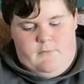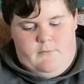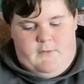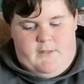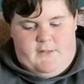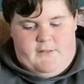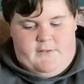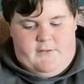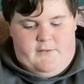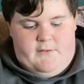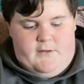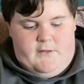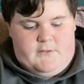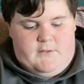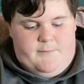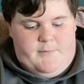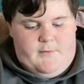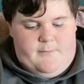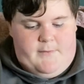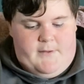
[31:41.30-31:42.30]
They suck to
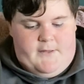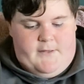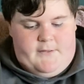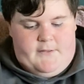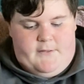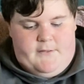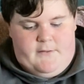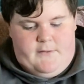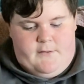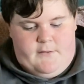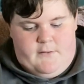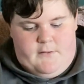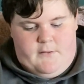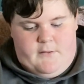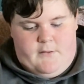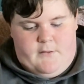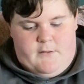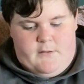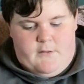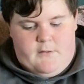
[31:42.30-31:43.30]
put back.
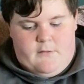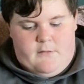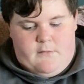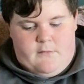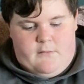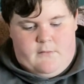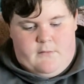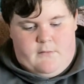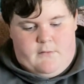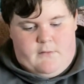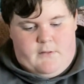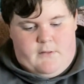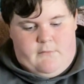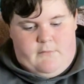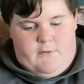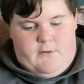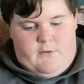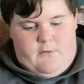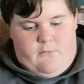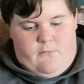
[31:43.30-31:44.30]
So
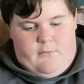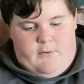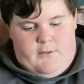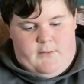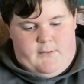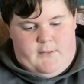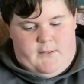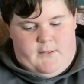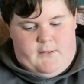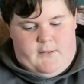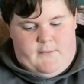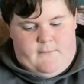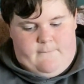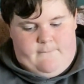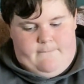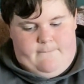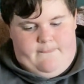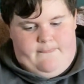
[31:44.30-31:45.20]
annoying they get.